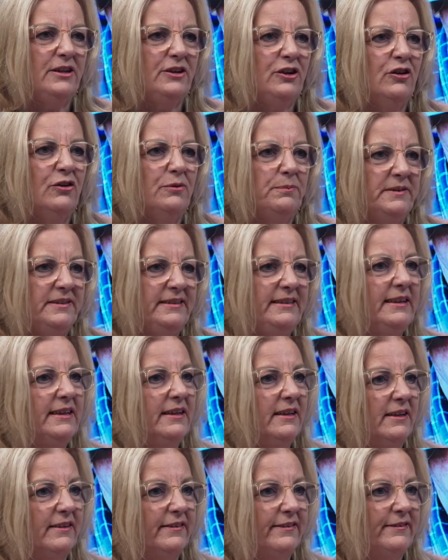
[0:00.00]
your
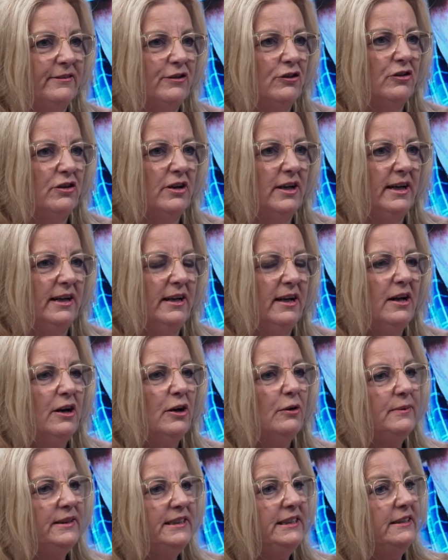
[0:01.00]
particular story,
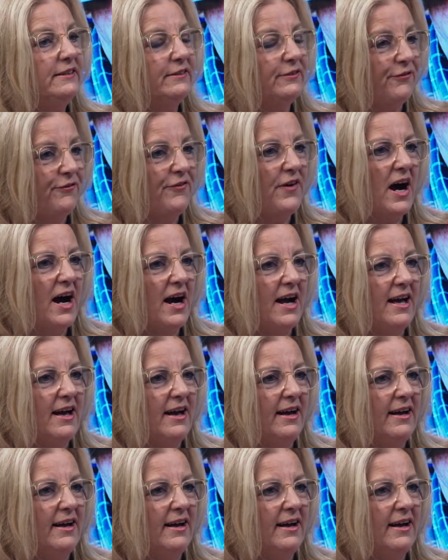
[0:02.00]
which is fire.